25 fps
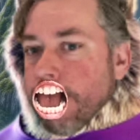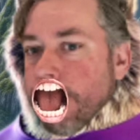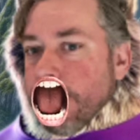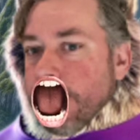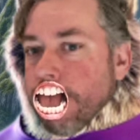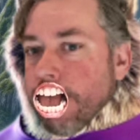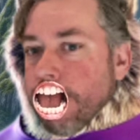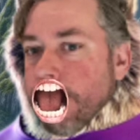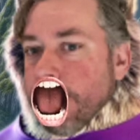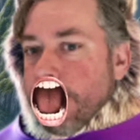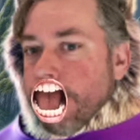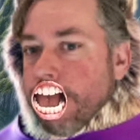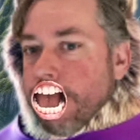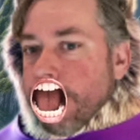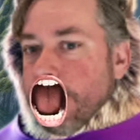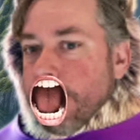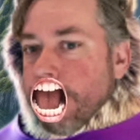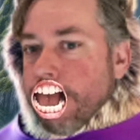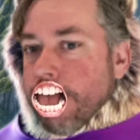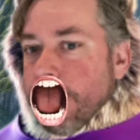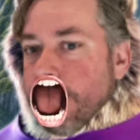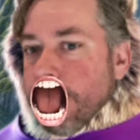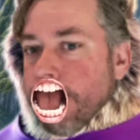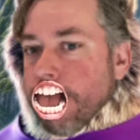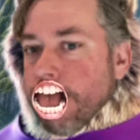I just want to
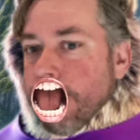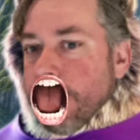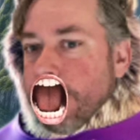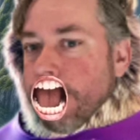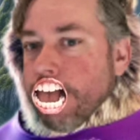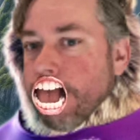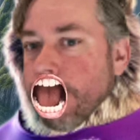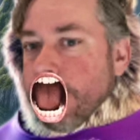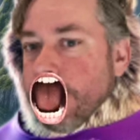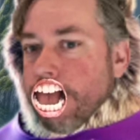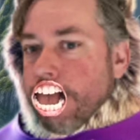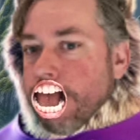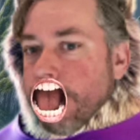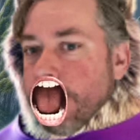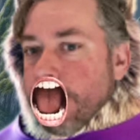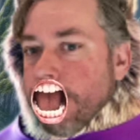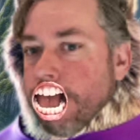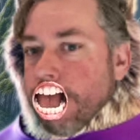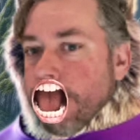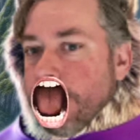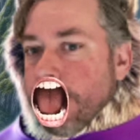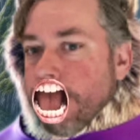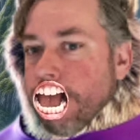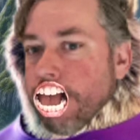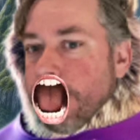let y'all know that
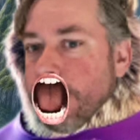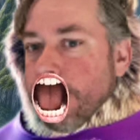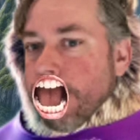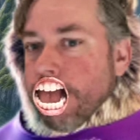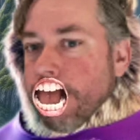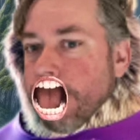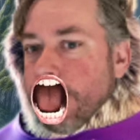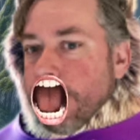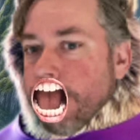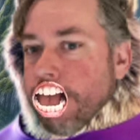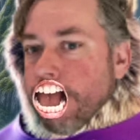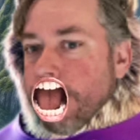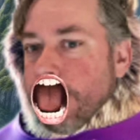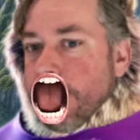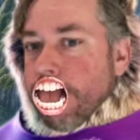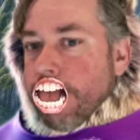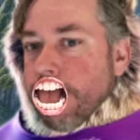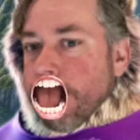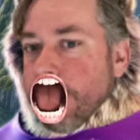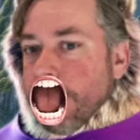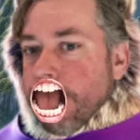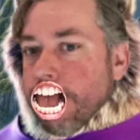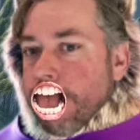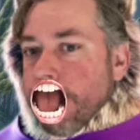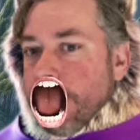I'm going to save
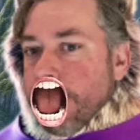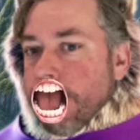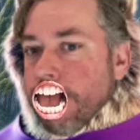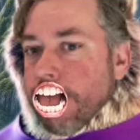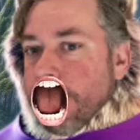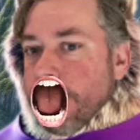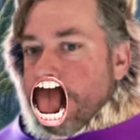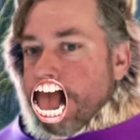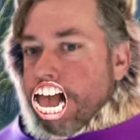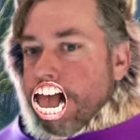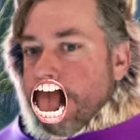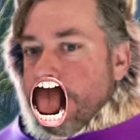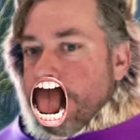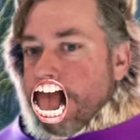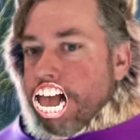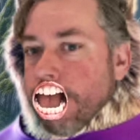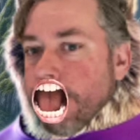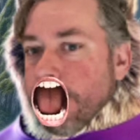this wig. We need